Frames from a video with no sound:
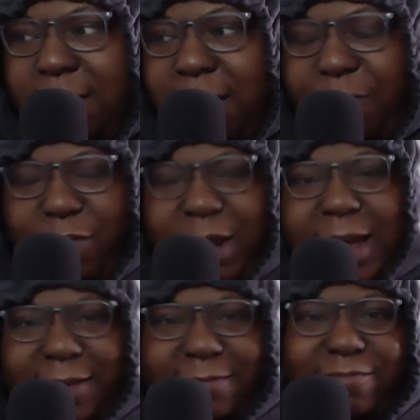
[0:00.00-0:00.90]
I feel
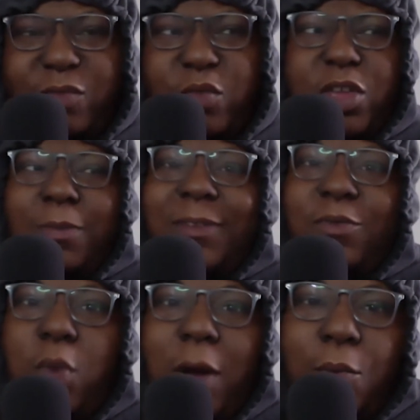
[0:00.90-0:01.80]
like when you miss
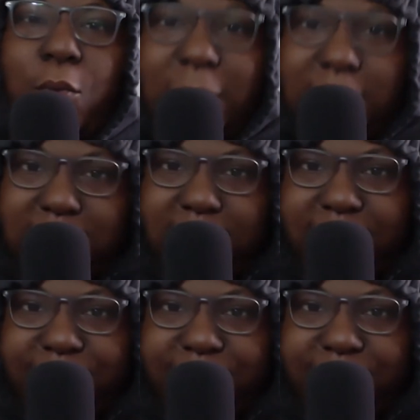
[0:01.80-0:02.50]
1 week,